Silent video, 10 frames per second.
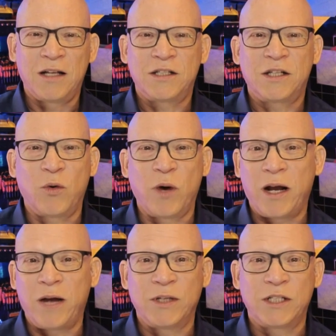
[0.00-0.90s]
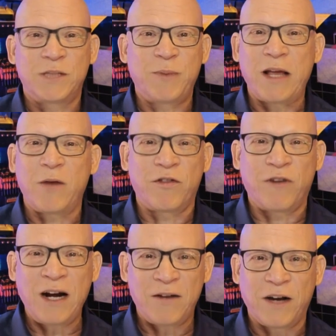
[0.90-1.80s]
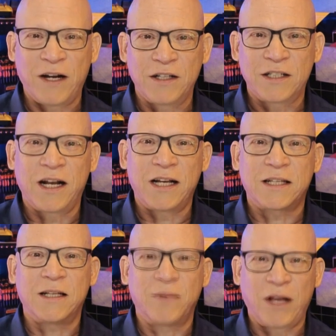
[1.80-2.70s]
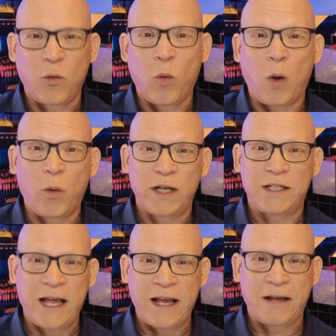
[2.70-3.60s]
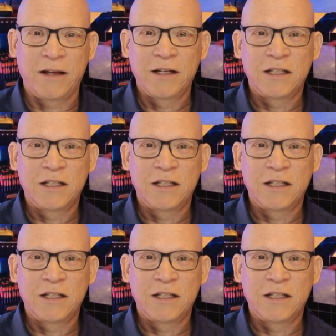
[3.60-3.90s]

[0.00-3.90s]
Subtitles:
So when I was speaking with firefighters and asking them, like, what would it take